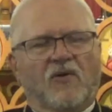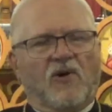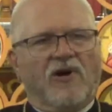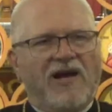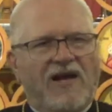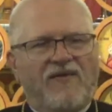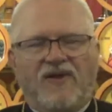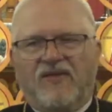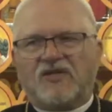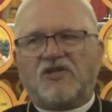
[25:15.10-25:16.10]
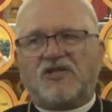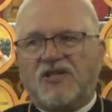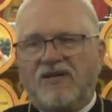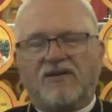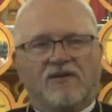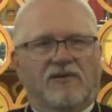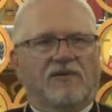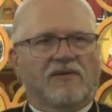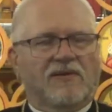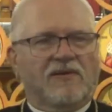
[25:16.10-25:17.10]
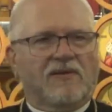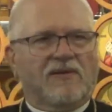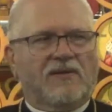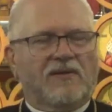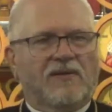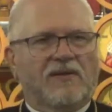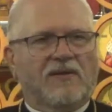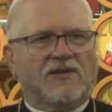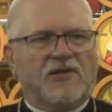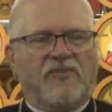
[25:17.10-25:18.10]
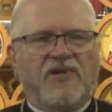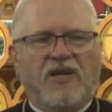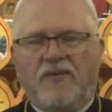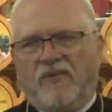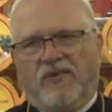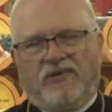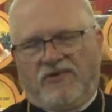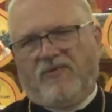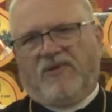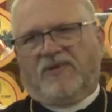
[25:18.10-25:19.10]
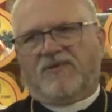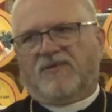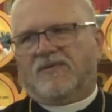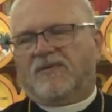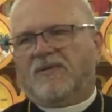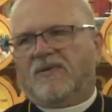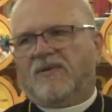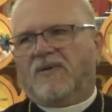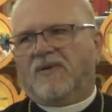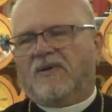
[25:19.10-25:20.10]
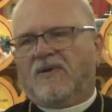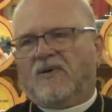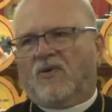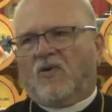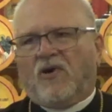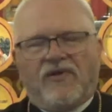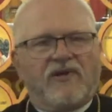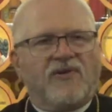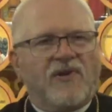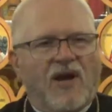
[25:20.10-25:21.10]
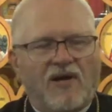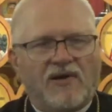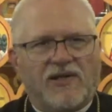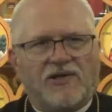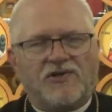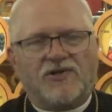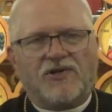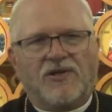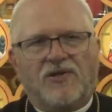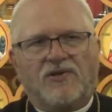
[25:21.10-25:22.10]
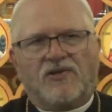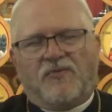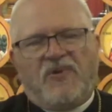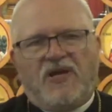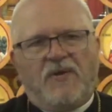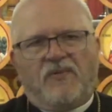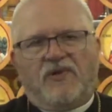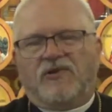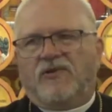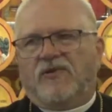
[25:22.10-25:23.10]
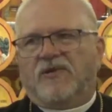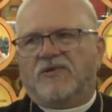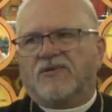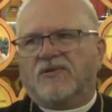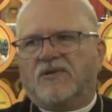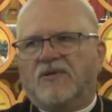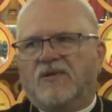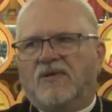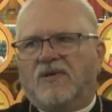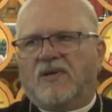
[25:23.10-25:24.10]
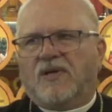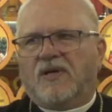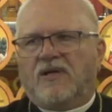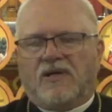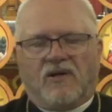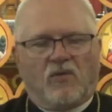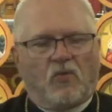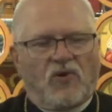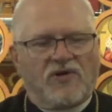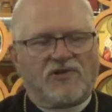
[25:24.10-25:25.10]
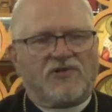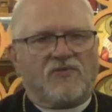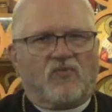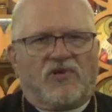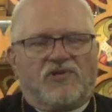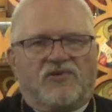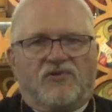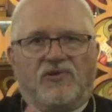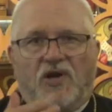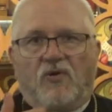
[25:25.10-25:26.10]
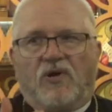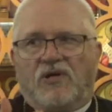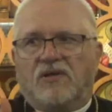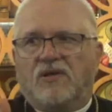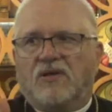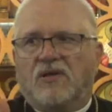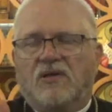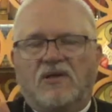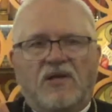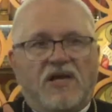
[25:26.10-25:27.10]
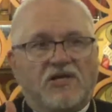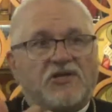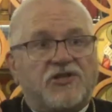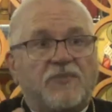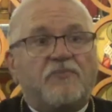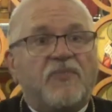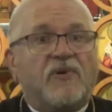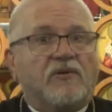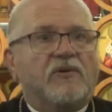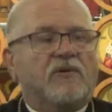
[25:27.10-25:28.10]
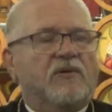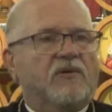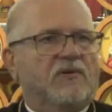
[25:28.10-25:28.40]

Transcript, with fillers: Or having the skill to be able to do this? Or the knowledge to be able to do this? You know, was, was Noah a shipbuilder?